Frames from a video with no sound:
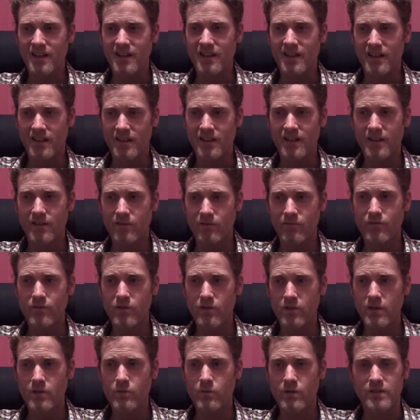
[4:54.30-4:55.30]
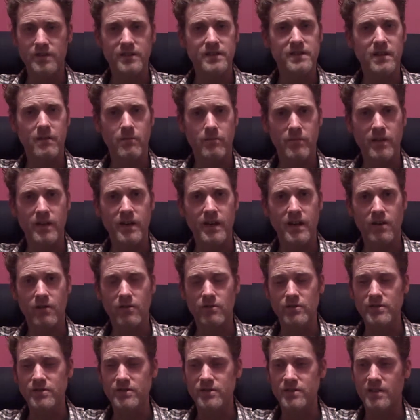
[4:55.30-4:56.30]
It, it really was something
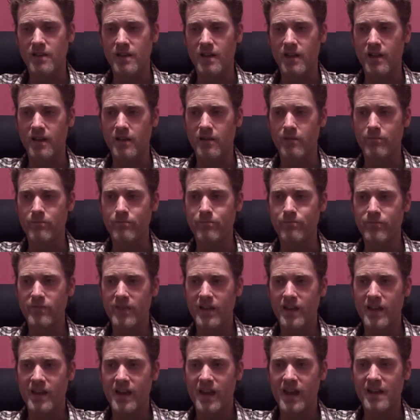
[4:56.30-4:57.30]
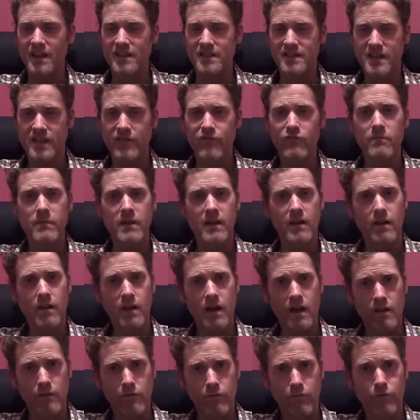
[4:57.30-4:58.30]
else. Um, and it's given me a
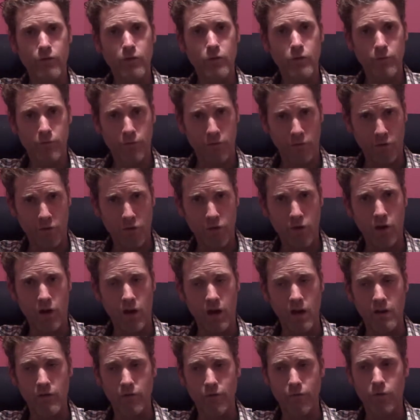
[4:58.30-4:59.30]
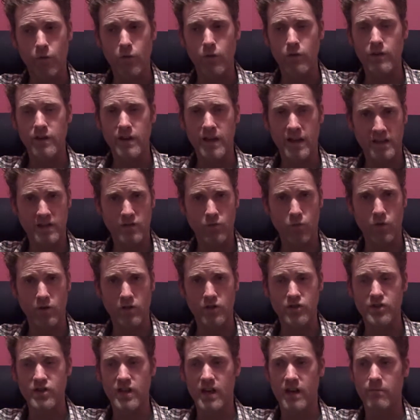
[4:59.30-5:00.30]
lot of food for thought for the next
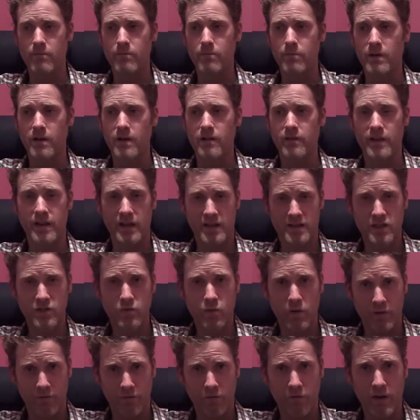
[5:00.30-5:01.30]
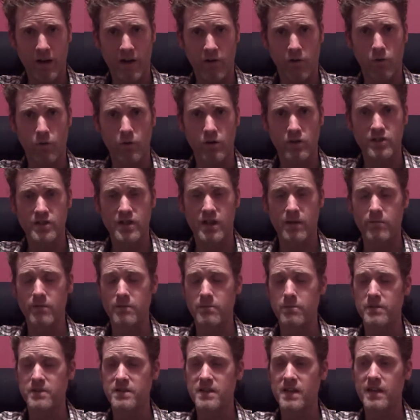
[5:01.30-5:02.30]
workshop, uh, the next 24-hour workshop
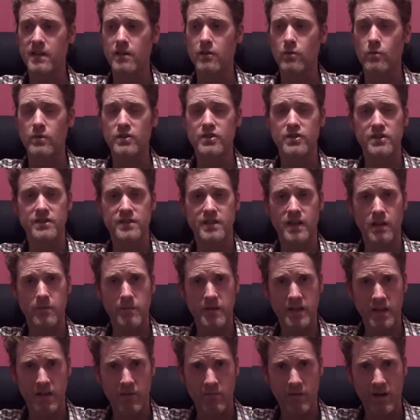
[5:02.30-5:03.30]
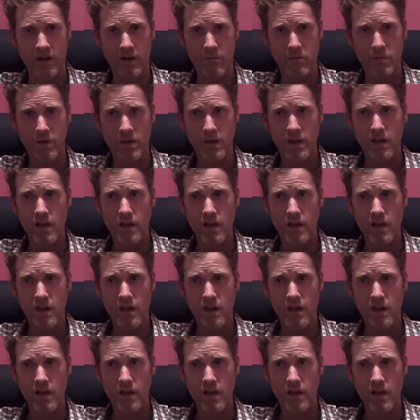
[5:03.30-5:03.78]
in particular, which is going to be coming up